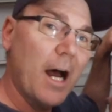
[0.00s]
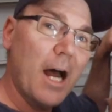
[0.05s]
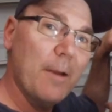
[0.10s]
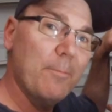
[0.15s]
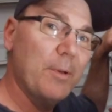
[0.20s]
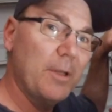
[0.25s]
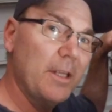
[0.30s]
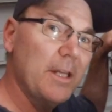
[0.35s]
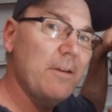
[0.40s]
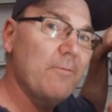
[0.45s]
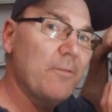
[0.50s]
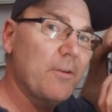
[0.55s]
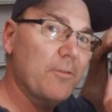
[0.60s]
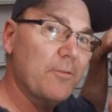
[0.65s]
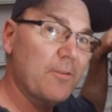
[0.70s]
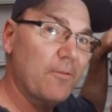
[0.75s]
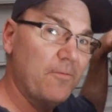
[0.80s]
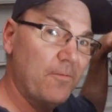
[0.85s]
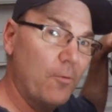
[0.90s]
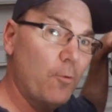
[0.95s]
I believe
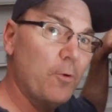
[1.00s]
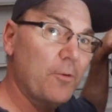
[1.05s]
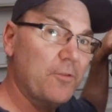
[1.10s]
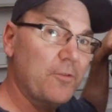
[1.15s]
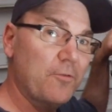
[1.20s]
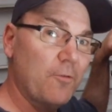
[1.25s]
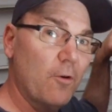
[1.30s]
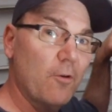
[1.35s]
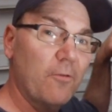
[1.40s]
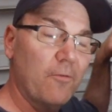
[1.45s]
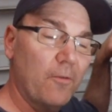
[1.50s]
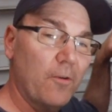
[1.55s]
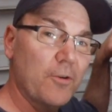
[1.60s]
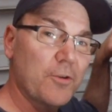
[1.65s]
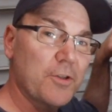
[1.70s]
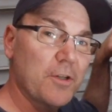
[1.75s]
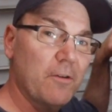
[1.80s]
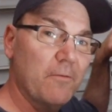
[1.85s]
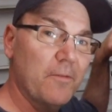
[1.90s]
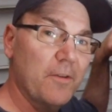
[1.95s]
there's a four-stroke
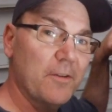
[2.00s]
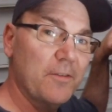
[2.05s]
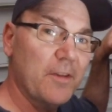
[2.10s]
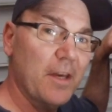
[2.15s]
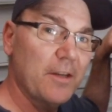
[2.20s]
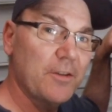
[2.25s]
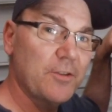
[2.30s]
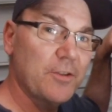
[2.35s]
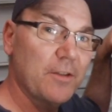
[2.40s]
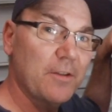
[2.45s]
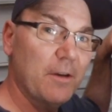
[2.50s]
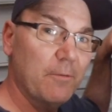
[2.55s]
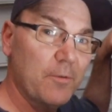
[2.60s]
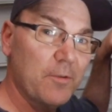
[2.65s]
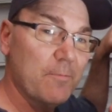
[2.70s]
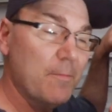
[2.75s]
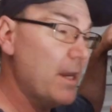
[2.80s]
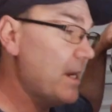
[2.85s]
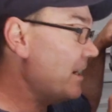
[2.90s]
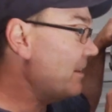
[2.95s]
version of this engine that
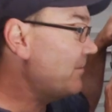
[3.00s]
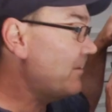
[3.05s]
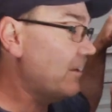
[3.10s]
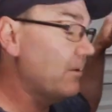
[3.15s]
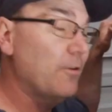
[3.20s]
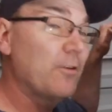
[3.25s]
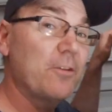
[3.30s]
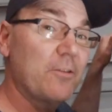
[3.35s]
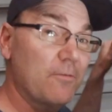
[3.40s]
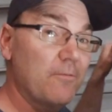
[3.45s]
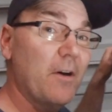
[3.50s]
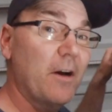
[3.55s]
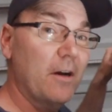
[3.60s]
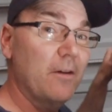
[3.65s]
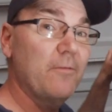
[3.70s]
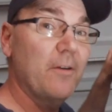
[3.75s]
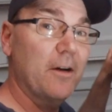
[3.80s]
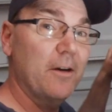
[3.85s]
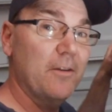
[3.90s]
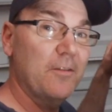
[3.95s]
was made that looks
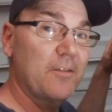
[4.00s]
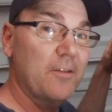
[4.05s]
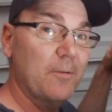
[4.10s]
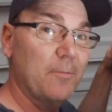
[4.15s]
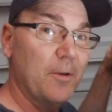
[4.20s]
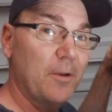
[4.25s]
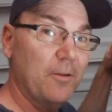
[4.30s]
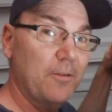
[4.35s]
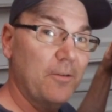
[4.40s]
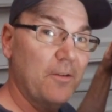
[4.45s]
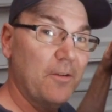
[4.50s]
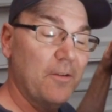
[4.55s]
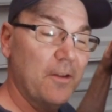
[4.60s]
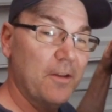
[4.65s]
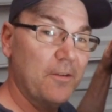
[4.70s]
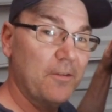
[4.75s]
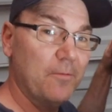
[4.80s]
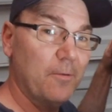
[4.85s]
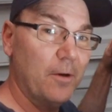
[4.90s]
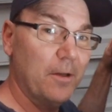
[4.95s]
very, very similar to
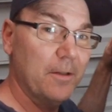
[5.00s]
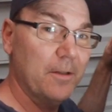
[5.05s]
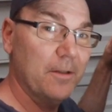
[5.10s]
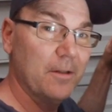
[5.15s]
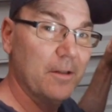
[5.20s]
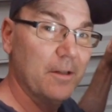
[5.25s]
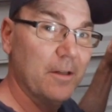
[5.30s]
this one.